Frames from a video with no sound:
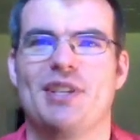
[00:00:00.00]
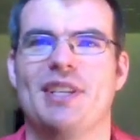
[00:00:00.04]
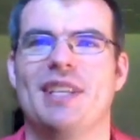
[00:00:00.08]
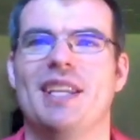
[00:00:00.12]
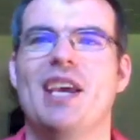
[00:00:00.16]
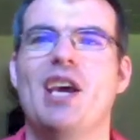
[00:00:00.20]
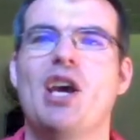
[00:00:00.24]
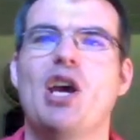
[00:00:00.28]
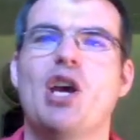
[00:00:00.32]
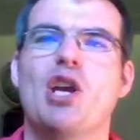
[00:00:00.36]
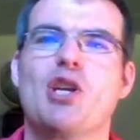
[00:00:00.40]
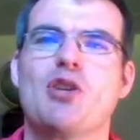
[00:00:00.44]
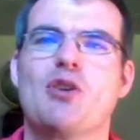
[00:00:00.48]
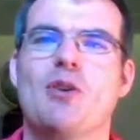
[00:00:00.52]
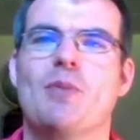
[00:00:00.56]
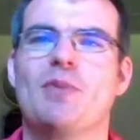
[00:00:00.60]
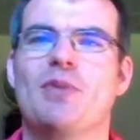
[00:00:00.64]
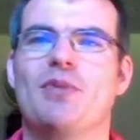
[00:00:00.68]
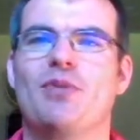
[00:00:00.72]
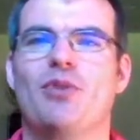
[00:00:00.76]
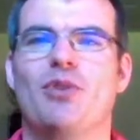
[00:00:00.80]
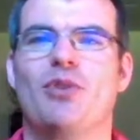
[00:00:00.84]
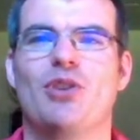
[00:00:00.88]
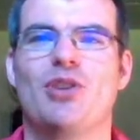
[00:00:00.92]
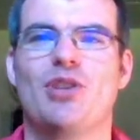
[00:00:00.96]
And Trump's
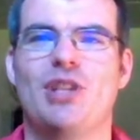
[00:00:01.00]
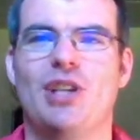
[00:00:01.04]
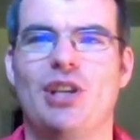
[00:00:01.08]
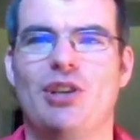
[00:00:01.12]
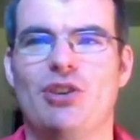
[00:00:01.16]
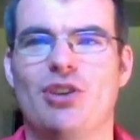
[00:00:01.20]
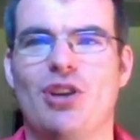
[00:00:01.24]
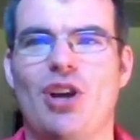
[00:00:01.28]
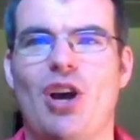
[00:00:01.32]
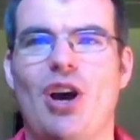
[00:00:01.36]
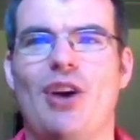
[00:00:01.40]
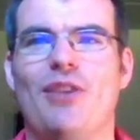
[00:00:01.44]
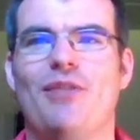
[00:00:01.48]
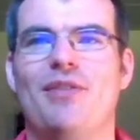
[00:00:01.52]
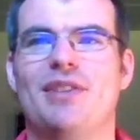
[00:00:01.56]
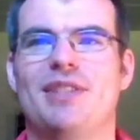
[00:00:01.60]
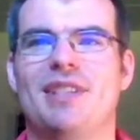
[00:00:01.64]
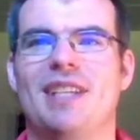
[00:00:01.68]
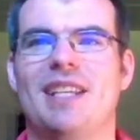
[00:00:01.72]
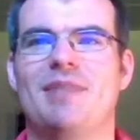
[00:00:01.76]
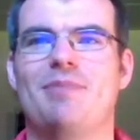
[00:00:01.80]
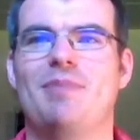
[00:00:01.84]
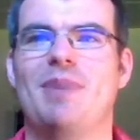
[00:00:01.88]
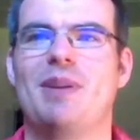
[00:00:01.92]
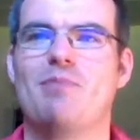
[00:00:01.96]
first year in office
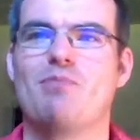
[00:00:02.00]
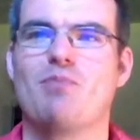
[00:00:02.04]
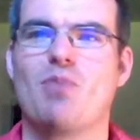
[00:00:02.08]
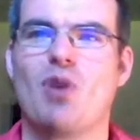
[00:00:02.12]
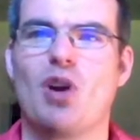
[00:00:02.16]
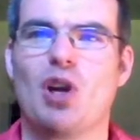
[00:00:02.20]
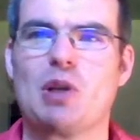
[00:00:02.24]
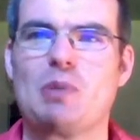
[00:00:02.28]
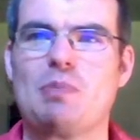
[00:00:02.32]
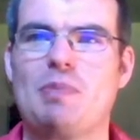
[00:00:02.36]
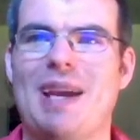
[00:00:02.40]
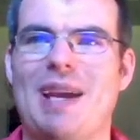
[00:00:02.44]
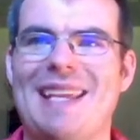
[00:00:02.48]
has been marked by